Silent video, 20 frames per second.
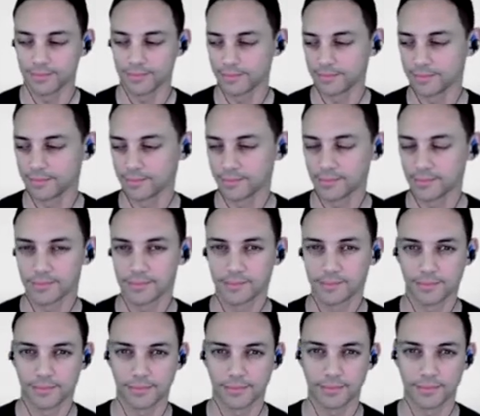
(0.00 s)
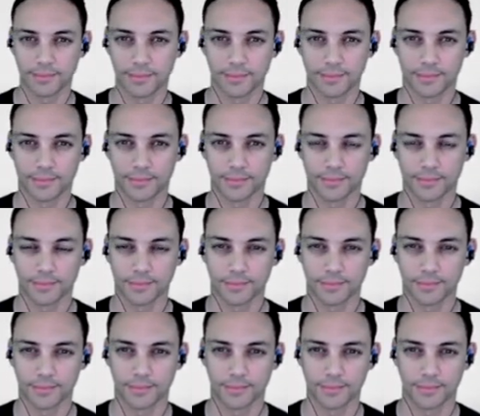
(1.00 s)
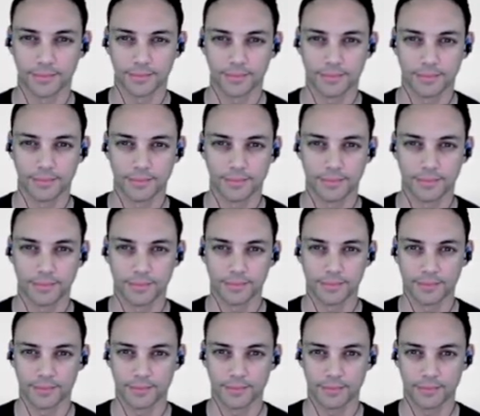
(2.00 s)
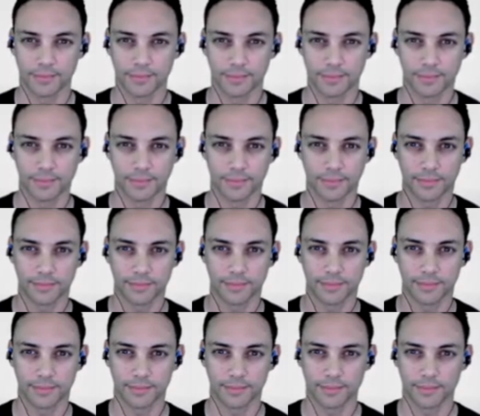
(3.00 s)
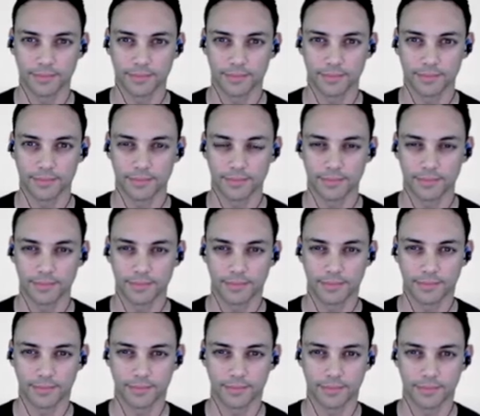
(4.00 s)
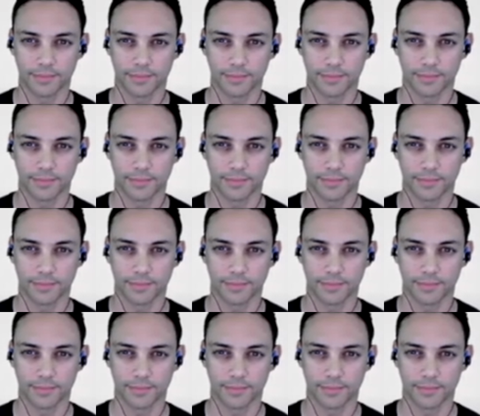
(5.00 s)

No words are spoken by the person on screen.